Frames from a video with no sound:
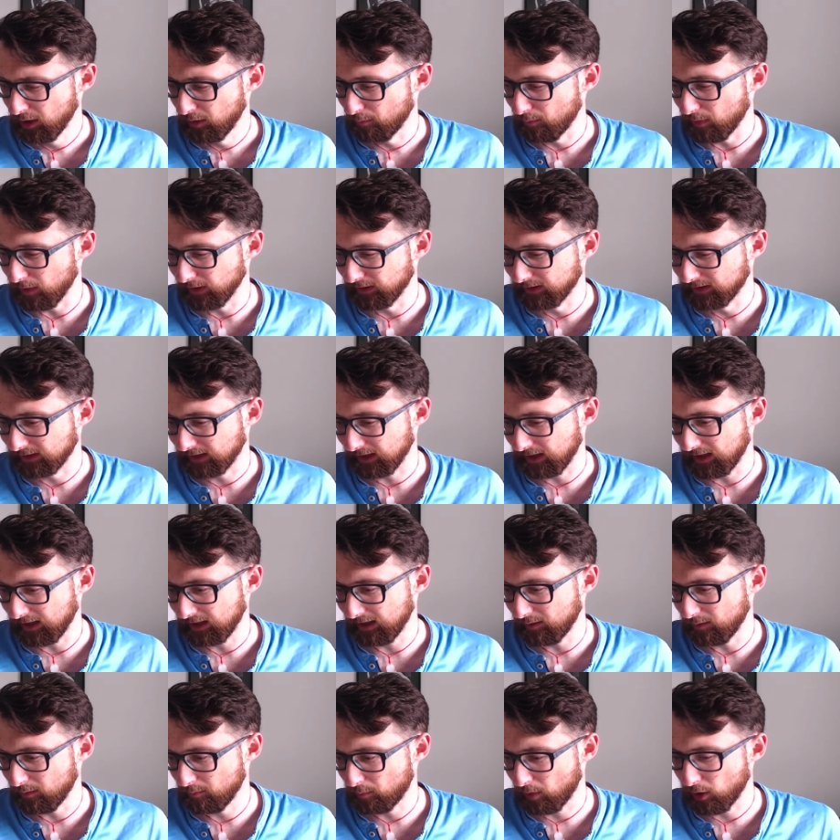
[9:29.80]
But
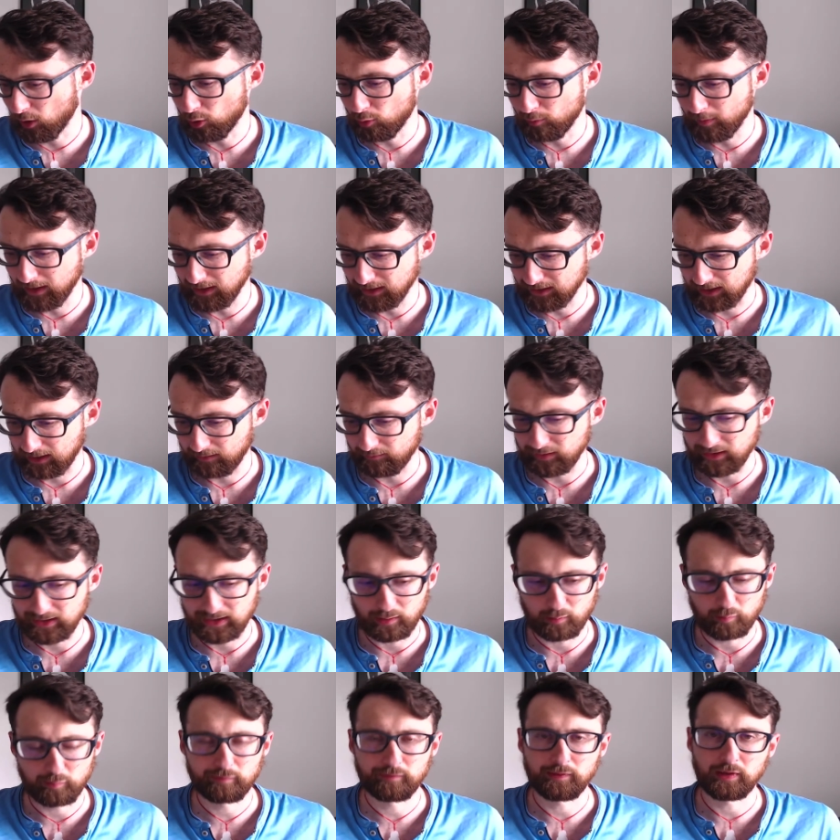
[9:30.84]
uh, by all means, have
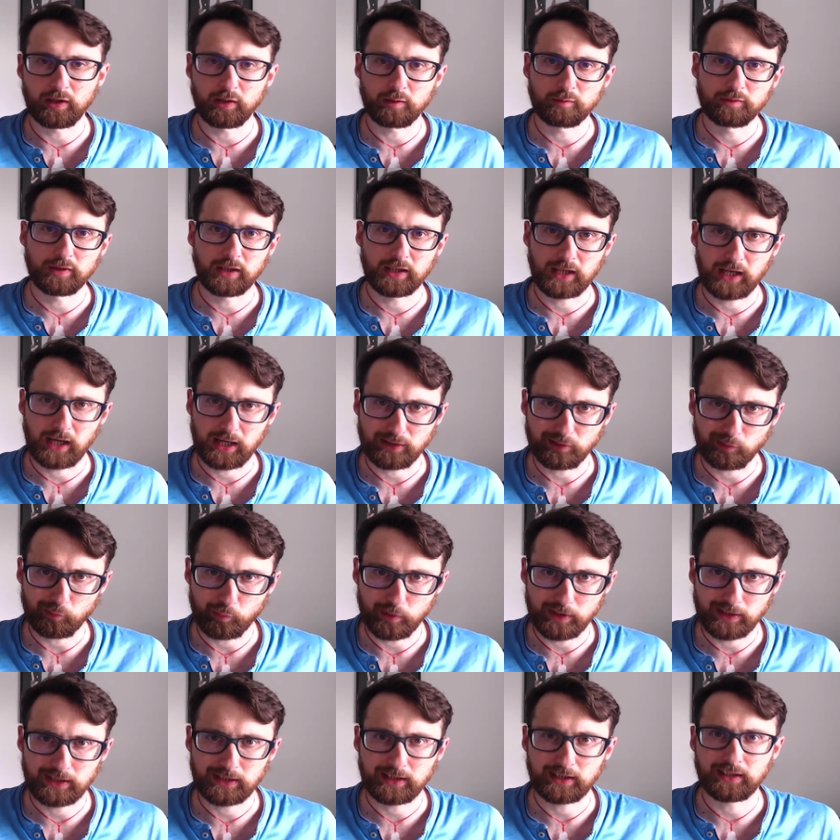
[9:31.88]
yourself, you know, a glass of
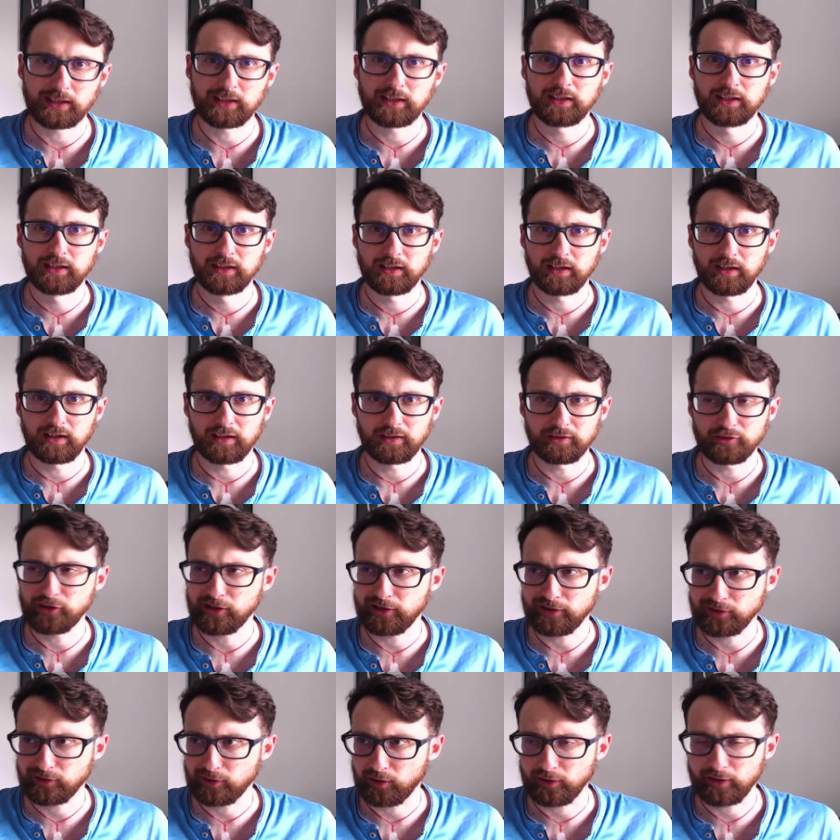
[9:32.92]
whiskey, uh, gin
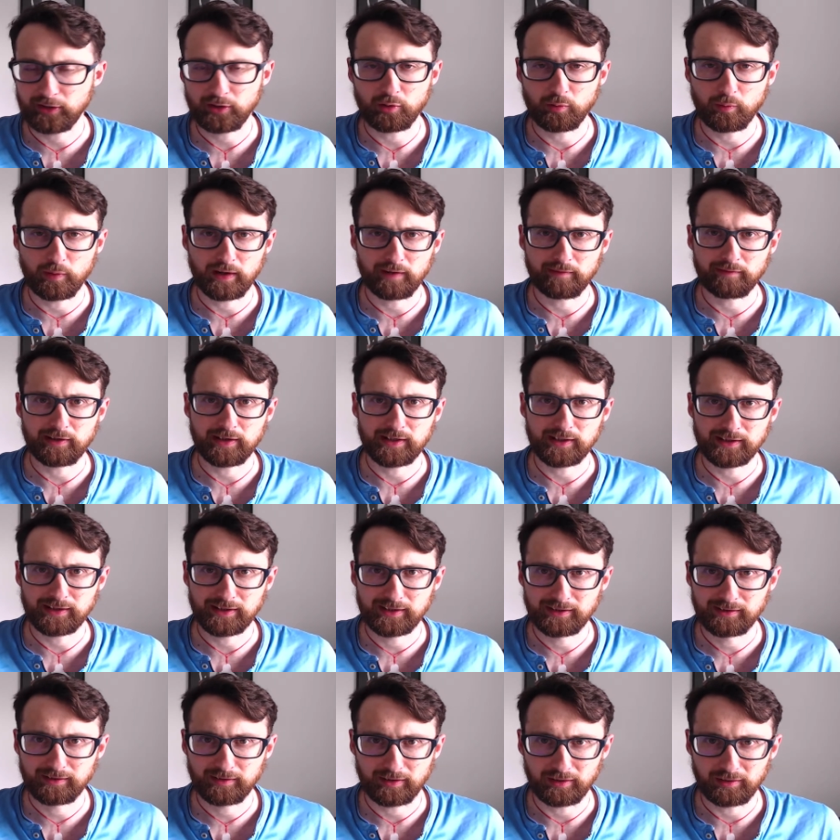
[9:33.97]
and tonic, or whatever it
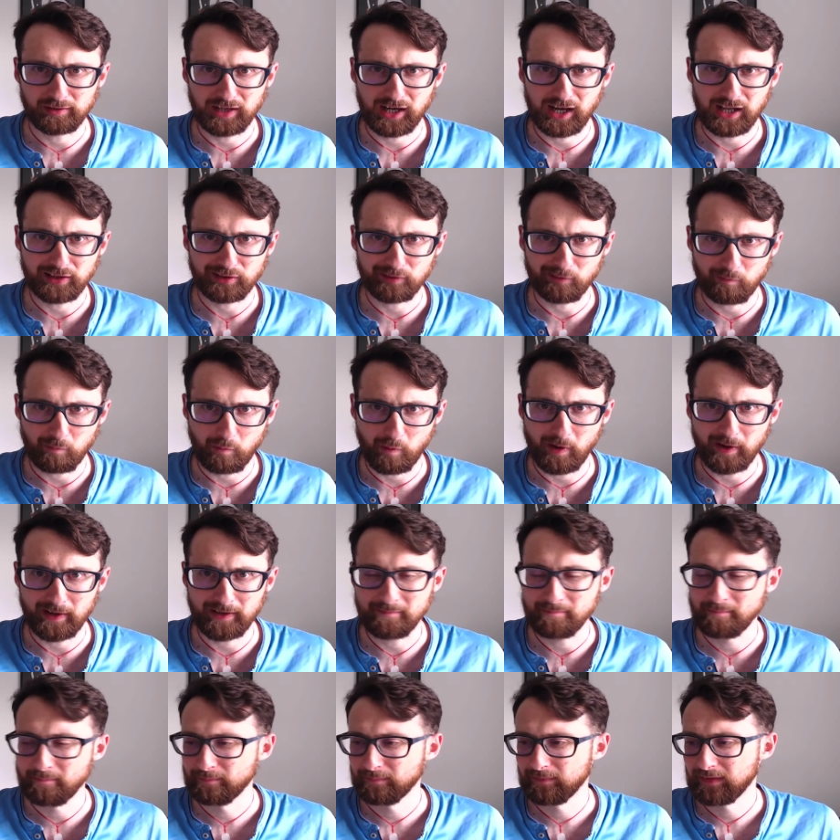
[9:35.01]
is, a glass of wine.
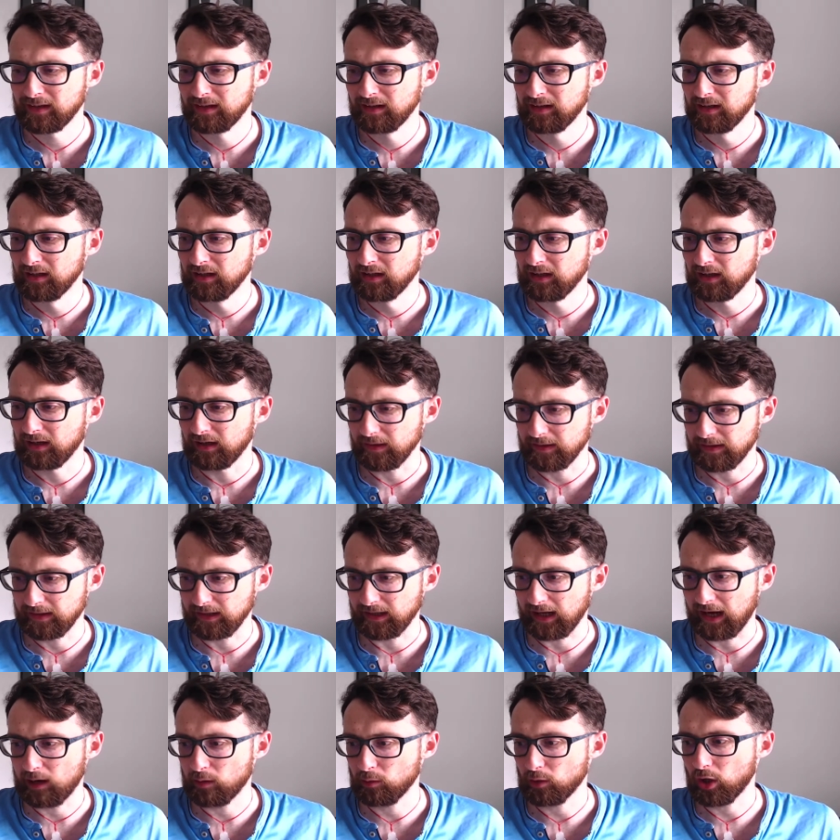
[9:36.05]
I
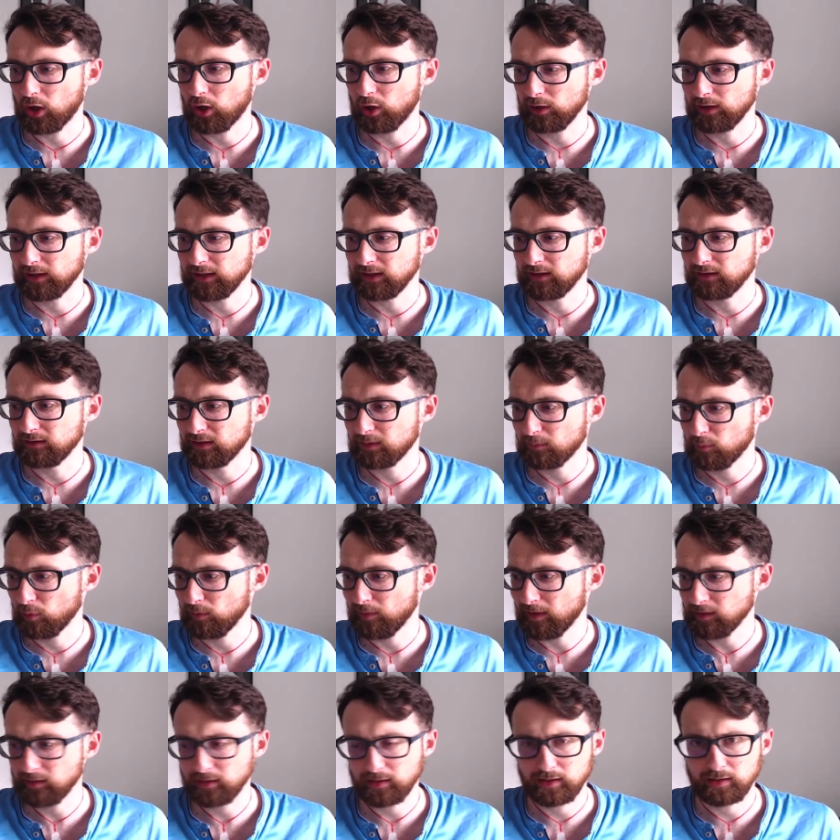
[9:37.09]
think alcohol in small
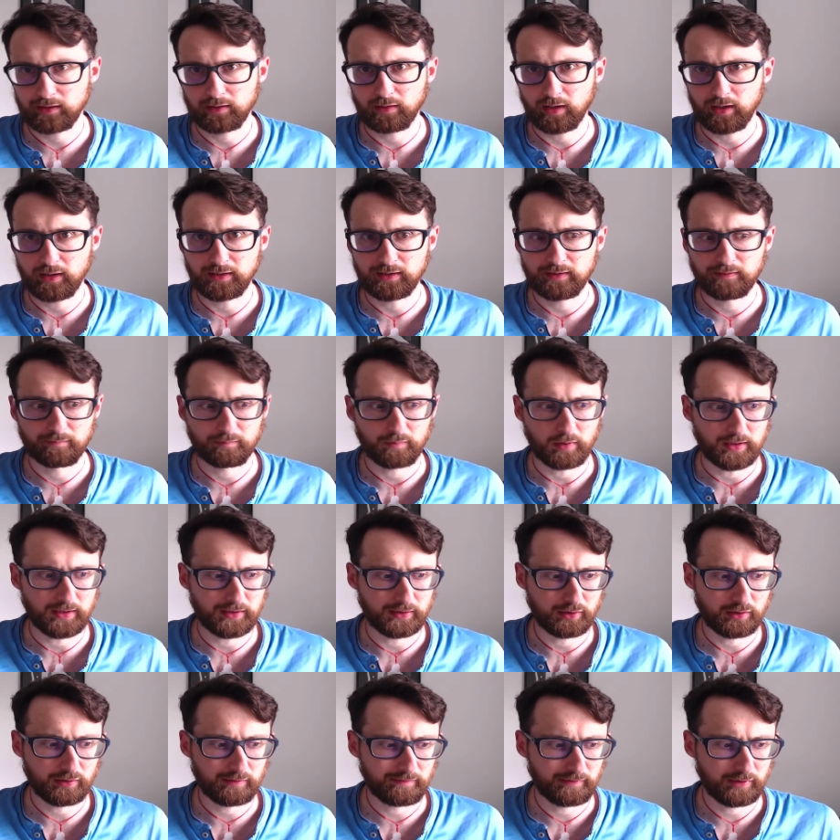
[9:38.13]
amounts is, is, is
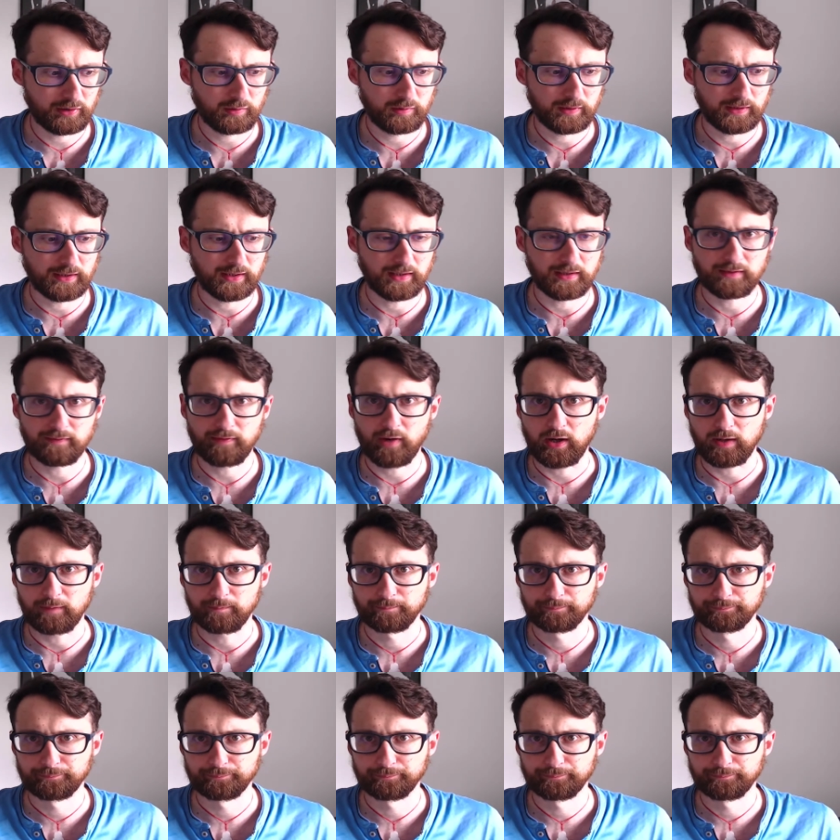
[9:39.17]
good for you. It's, it's fine.